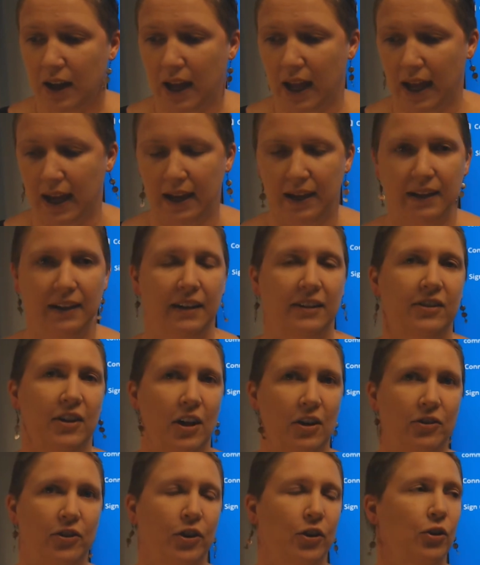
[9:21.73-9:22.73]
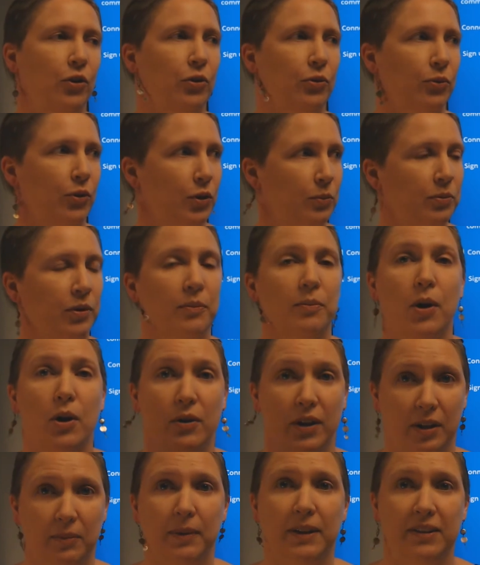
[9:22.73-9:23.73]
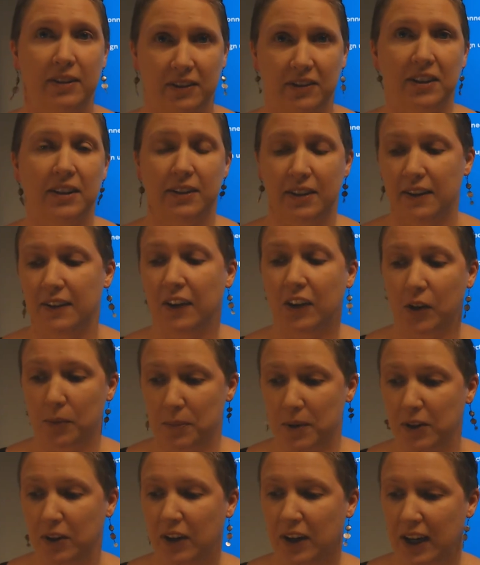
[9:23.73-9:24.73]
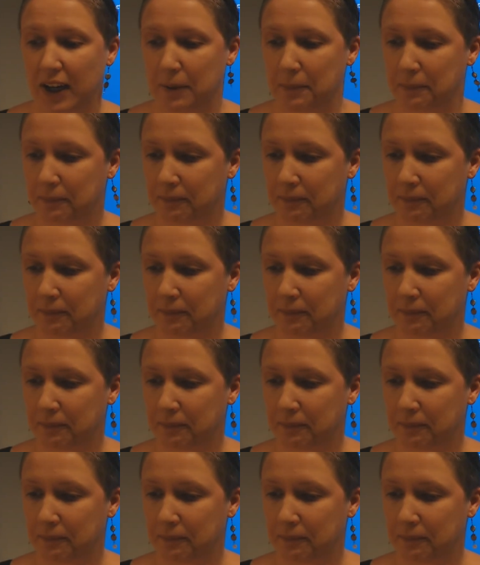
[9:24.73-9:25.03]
and it's also through promoting businesses in the community.